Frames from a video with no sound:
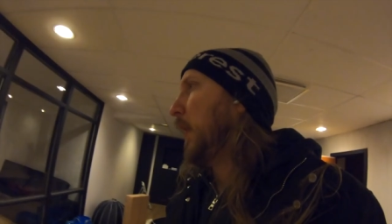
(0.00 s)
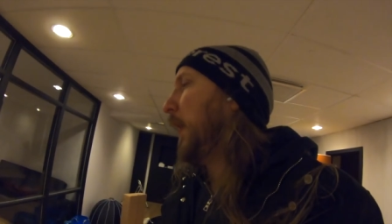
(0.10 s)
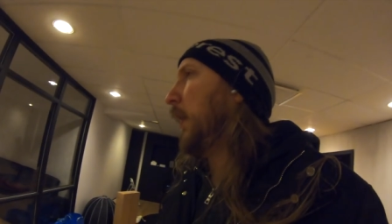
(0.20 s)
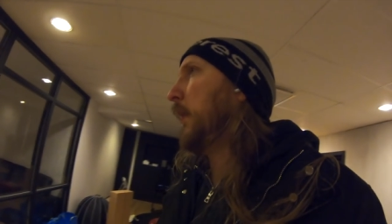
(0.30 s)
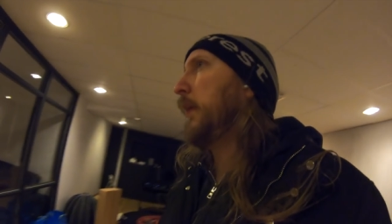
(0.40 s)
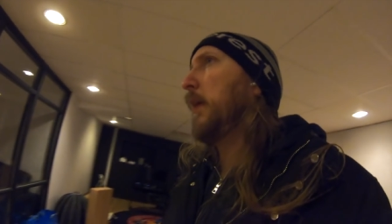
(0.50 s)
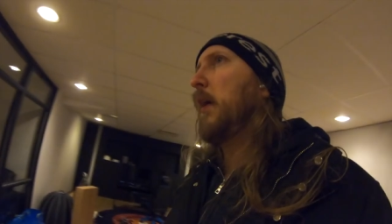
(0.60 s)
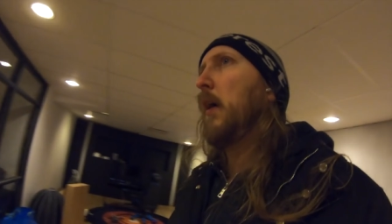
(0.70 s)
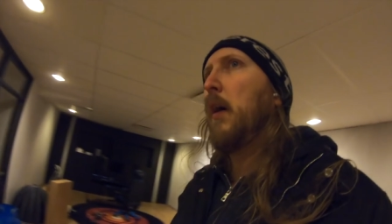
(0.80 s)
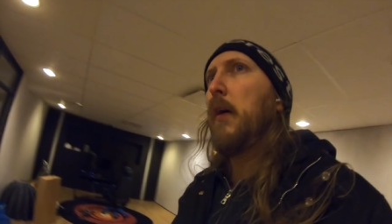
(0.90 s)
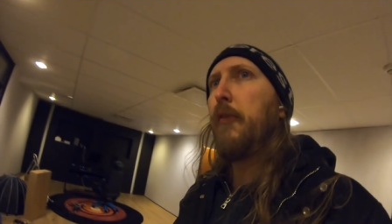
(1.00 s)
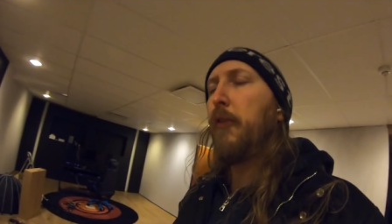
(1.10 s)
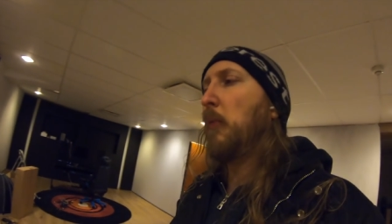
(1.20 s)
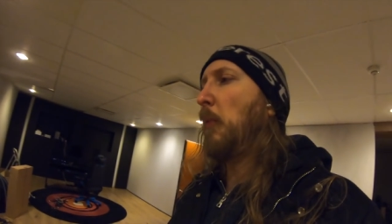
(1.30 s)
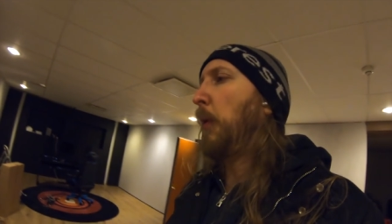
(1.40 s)
And uh,
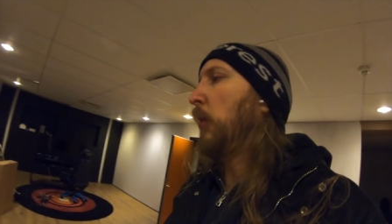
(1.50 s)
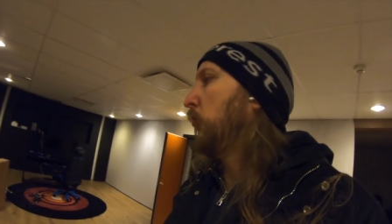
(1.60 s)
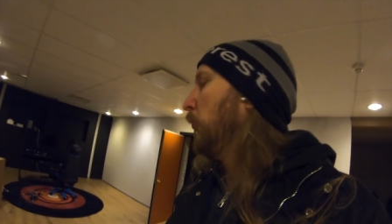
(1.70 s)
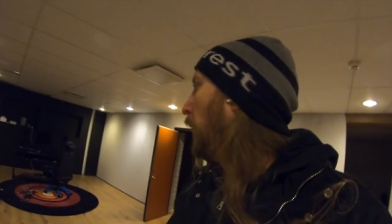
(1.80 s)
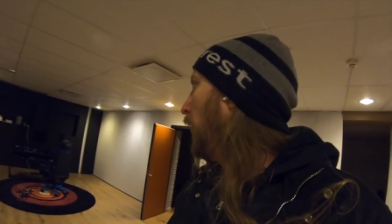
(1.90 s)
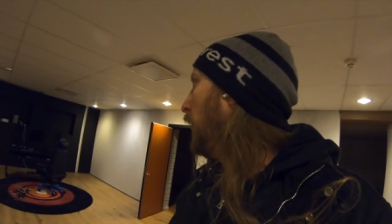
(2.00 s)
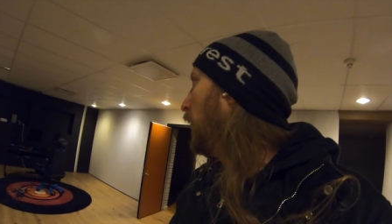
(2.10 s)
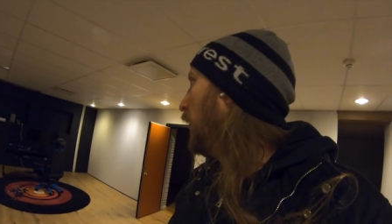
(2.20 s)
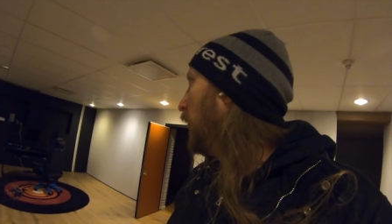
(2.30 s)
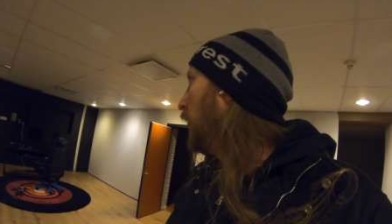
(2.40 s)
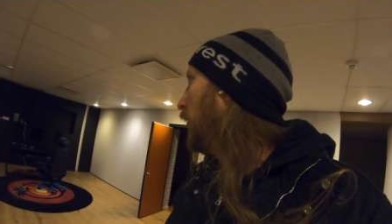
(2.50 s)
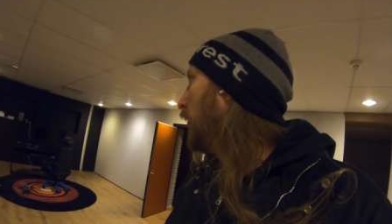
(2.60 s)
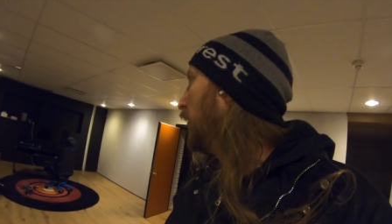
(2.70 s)
from upon tomorrow,